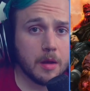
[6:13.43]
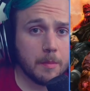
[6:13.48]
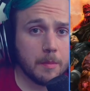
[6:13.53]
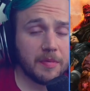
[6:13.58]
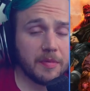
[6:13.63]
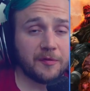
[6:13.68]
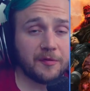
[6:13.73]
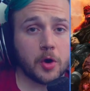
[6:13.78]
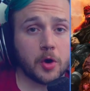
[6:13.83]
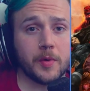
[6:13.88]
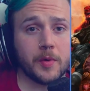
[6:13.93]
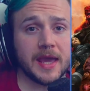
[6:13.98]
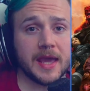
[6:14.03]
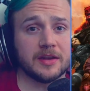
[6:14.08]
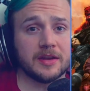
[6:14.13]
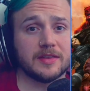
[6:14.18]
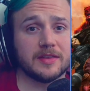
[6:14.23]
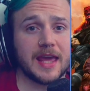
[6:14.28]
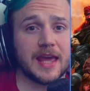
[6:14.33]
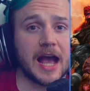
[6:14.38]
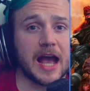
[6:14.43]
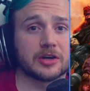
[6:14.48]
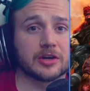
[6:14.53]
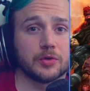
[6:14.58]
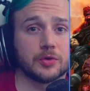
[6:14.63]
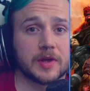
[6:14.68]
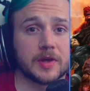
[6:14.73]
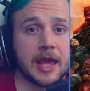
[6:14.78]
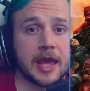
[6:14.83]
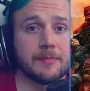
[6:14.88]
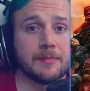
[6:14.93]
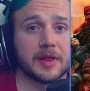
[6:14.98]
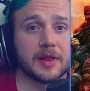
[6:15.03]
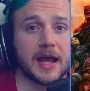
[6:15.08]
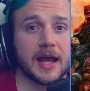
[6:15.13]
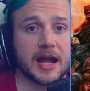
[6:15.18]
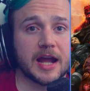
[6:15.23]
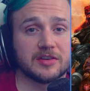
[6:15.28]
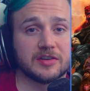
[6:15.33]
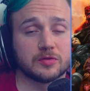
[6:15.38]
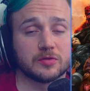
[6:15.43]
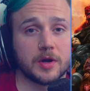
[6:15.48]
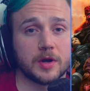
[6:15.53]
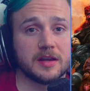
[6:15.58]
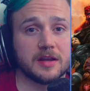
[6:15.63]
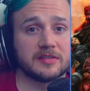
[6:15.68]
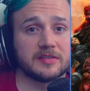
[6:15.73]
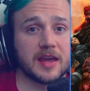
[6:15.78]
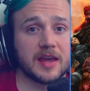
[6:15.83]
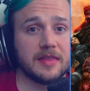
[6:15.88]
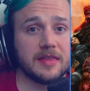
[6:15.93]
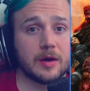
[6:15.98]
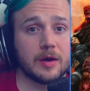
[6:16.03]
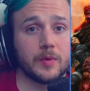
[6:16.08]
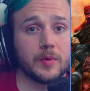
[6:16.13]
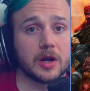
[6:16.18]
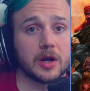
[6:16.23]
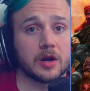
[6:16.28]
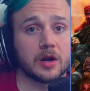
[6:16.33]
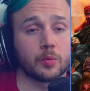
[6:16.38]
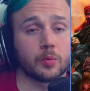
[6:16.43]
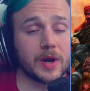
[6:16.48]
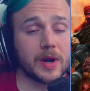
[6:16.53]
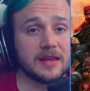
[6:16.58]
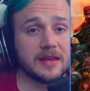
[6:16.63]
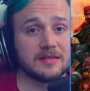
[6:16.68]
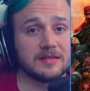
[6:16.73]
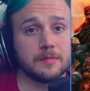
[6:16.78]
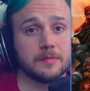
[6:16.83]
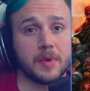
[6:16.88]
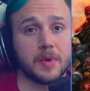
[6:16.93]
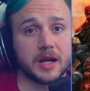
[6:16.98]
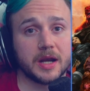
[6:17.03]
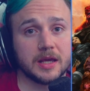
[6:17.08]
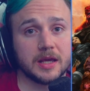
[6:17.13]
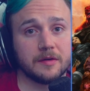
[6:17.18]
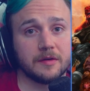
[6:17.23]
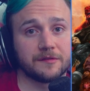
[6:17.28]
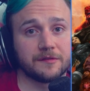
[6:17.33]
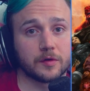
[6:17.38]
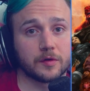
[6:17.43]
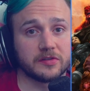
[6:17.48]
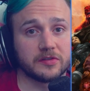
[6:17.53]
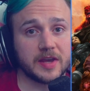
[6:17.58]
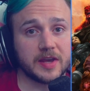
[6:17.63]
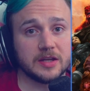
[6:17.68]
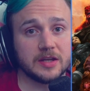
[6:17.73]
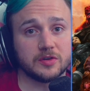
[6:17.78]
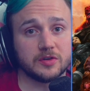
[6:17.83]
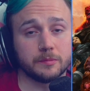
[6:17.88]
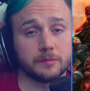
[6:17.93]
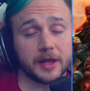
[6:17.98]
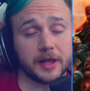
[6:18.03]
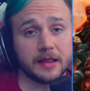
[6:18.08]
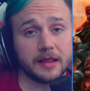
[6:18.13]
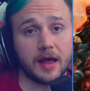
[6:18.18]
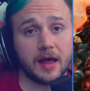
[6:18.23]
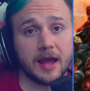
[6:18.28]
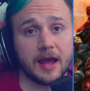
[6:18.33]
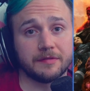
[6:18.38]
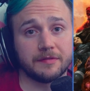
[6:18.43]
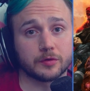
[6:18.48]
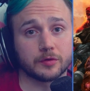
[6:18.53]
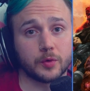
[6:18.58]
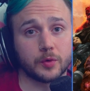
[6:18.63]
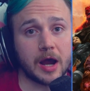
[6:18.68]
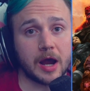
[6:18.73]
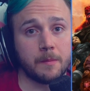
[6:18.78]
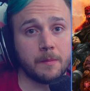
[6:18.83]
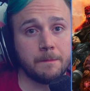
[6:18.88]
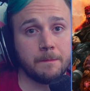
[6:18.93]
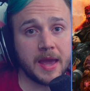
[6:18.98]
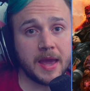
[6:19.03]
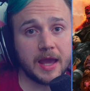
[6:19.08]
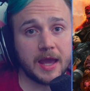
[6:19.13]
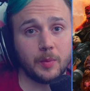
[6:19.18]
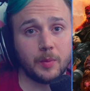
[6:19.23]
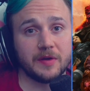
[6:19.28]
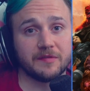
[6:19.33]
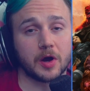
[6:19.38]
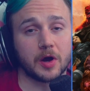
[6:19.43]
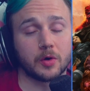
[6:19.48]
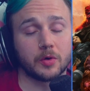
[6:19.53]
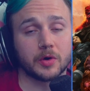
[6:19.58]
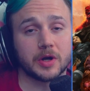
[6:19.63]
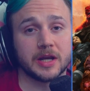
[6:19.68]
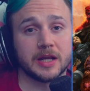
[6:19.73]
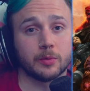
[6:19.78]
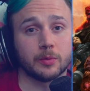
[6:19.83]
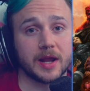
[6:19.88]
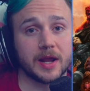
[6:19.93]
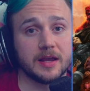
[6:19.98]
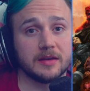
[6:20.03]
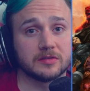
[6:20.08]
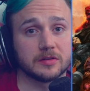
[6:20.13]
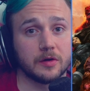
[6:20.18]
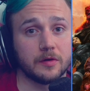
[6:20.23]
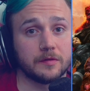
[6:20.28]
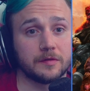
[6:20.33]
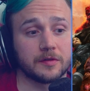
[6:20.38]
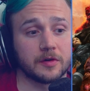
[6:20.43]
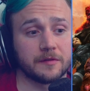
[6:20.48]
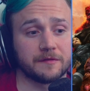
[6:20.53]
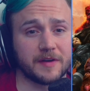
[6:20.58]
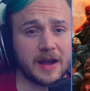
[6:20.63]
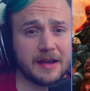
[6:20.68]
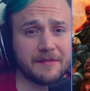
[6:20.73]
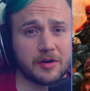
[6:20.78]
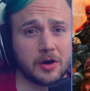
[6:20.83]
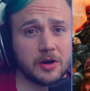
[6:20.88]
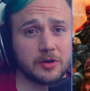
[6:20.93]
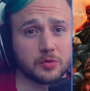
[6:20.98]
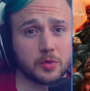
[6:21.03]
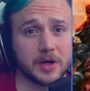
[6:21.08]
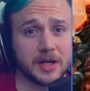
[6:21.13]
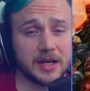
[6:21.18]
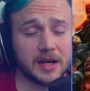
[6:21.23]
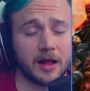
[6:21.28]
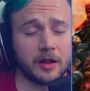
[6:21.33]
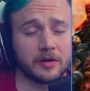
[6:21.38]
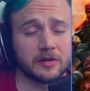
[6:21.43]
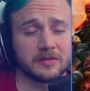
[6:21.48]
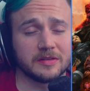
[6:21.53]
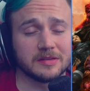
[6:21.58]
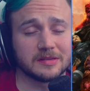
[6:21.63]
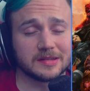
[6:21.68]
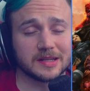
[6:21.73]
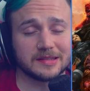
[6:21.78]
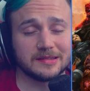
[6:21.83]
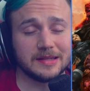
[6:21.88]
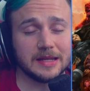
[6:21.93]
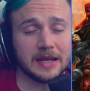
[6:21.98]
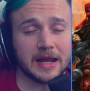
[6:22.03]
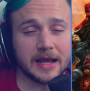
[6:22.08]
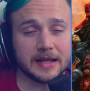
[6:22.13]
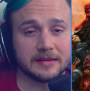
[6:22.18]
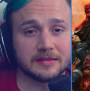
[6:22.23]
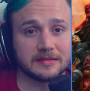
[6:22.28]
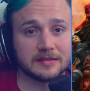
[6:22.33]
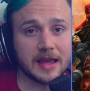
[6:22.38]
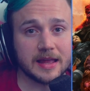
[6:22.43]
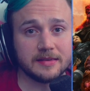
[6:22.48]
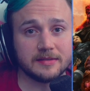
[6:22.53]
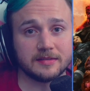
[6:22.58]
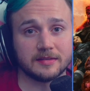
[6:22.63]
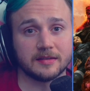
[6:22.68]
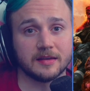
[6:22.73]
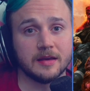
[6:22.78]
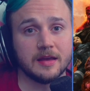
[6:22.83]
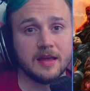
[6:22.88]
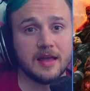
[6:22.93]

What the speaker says: Before we get into the actual gameplay, I just wanted to say that we are raising money for St. Jude Play Live throughout May. We've already raised over $520.69.